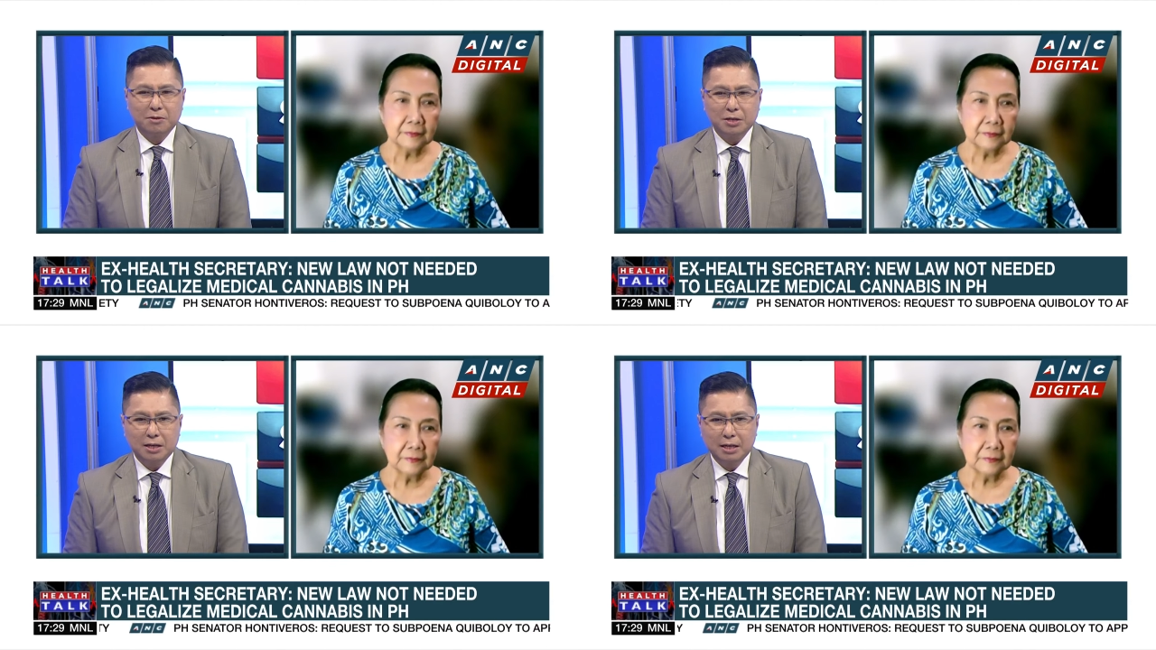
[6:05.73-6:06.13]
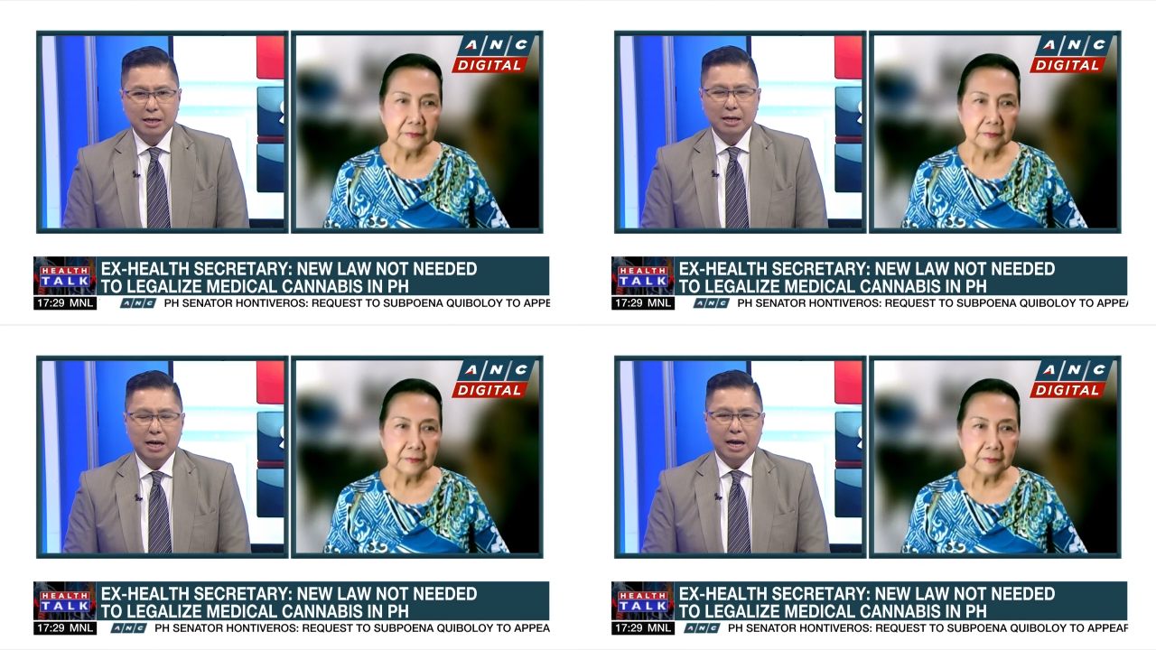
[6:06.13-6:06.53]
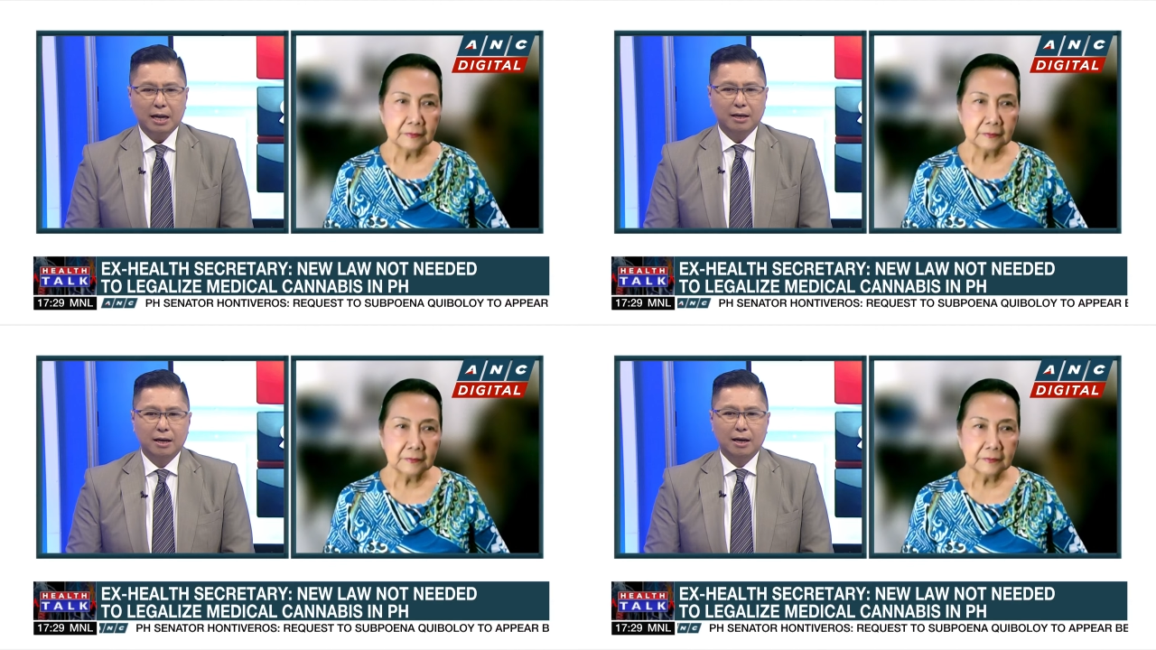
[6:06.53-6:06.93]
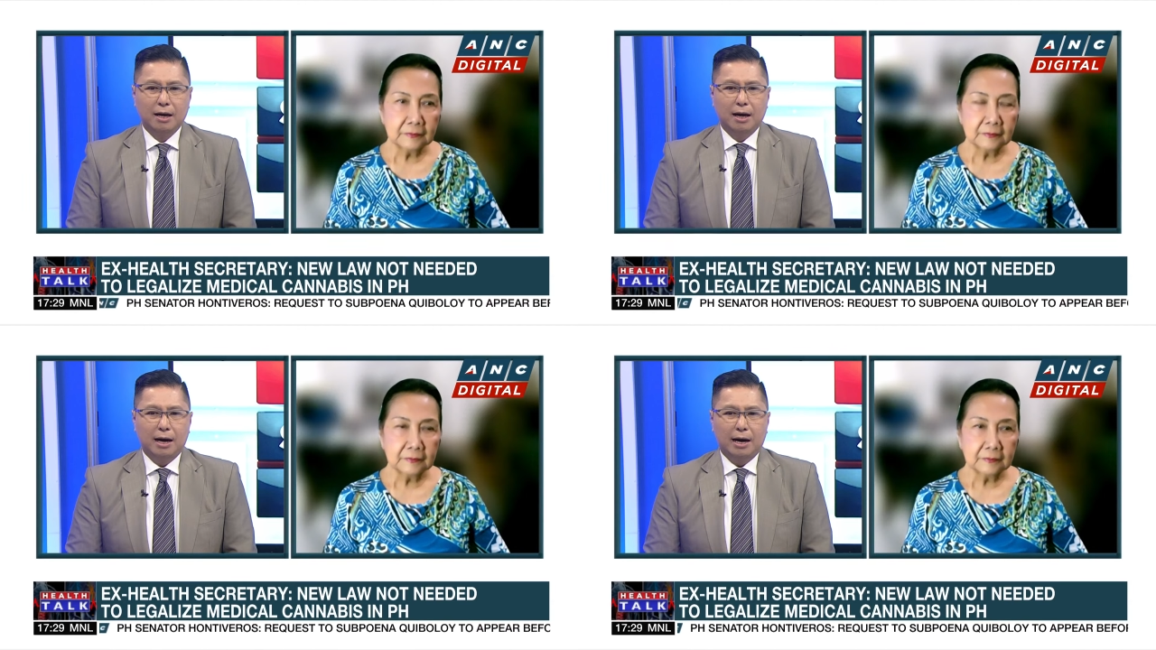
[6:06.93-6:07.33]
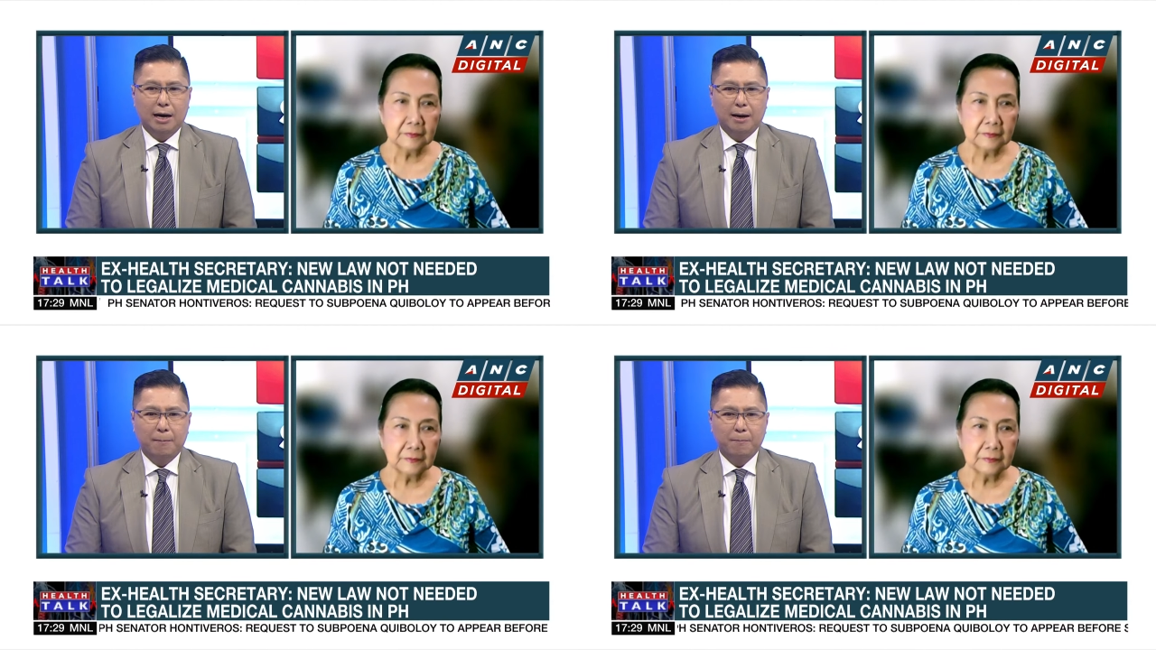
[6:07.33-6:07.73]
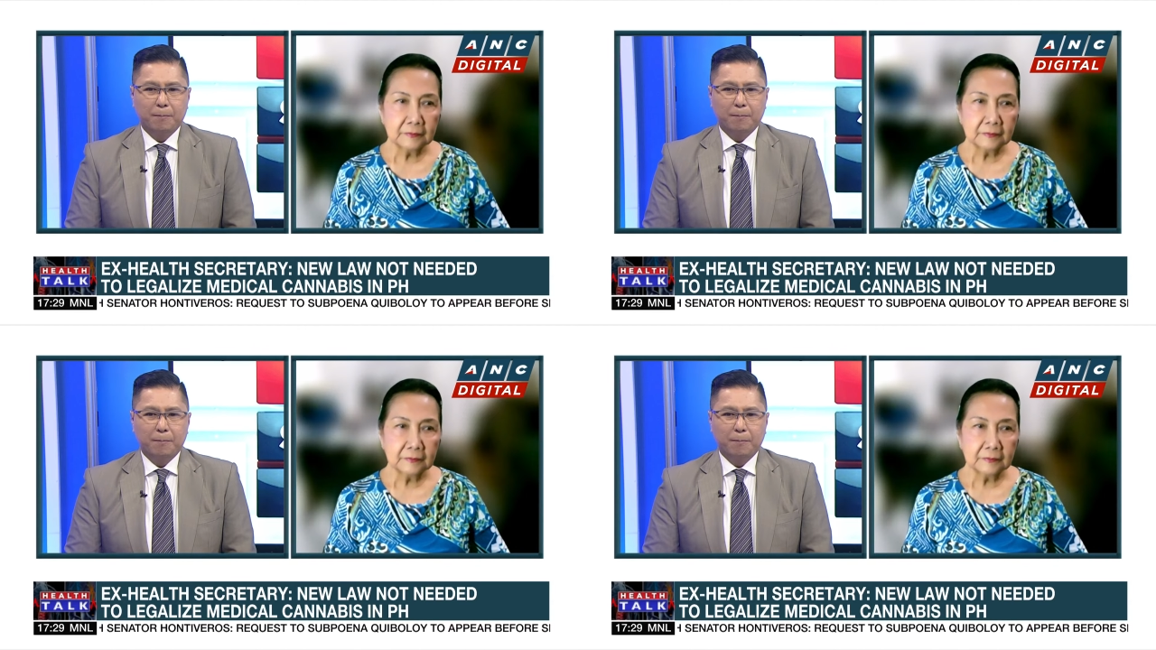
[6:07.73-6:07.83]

Speaker 1: study, and uh,